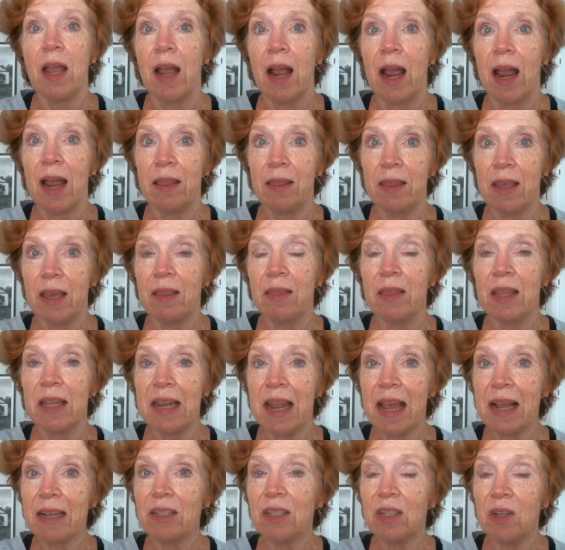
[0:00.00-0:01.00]
and then the
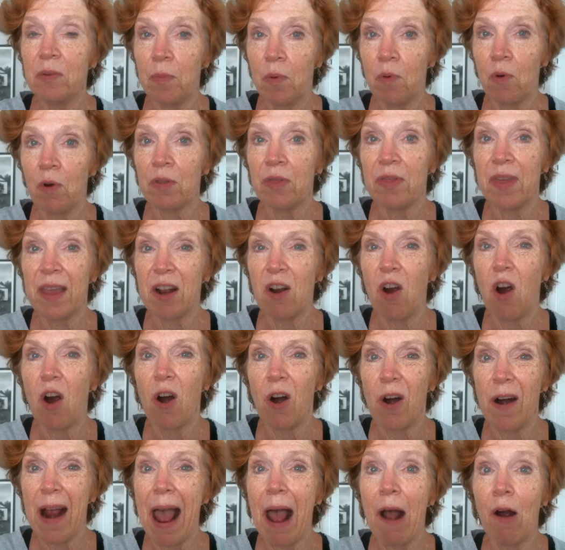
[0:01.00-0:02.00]
next important thing
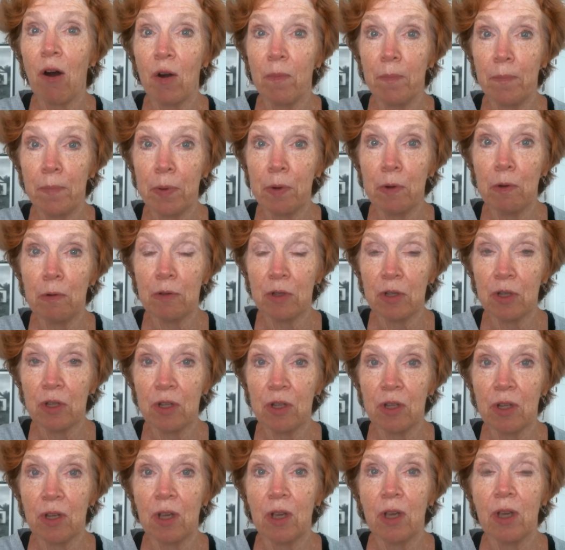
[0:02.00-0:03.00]
are our
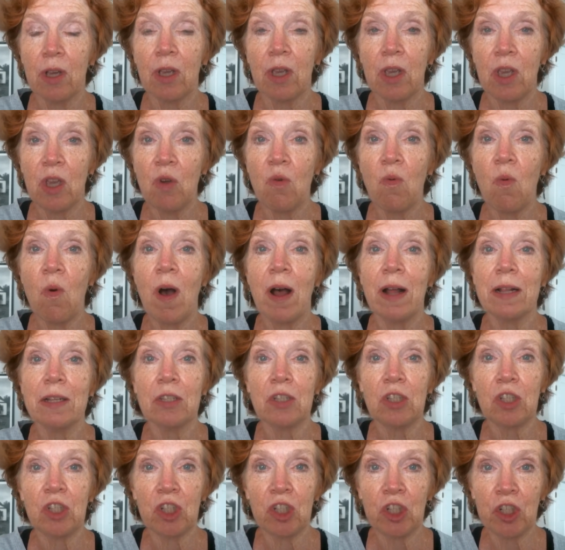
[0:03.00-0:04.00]
boots. You want
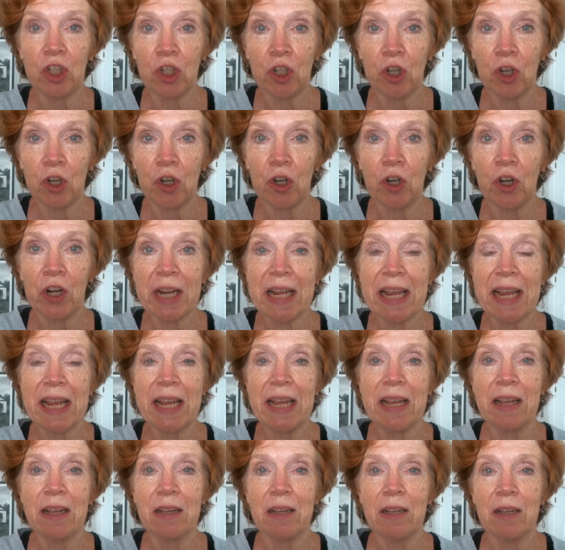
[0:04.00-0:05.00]

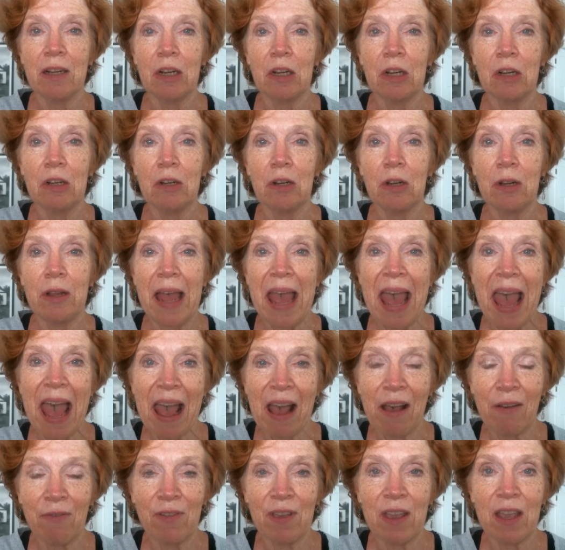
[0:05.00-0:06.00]
sturdy,
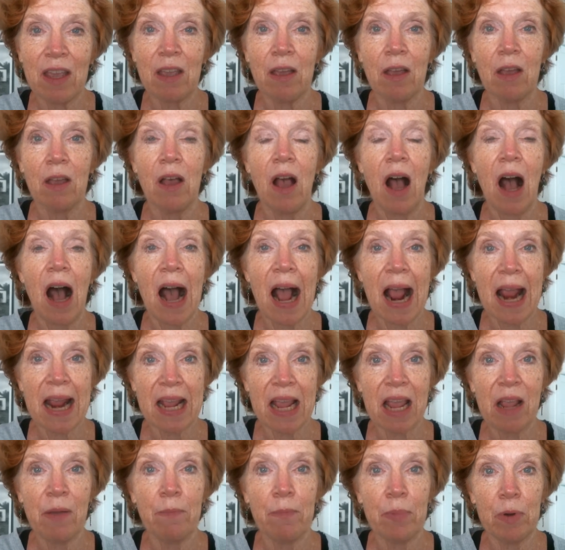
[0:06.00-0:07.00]
heavy
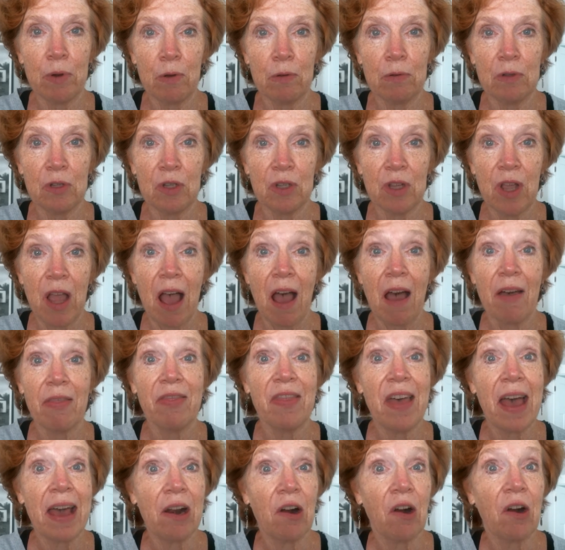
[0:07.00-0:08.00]
hiking boots
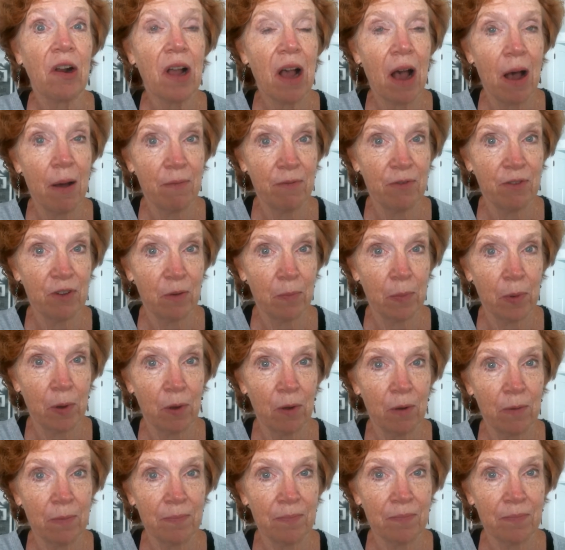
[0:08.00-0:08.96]
that are comfortable.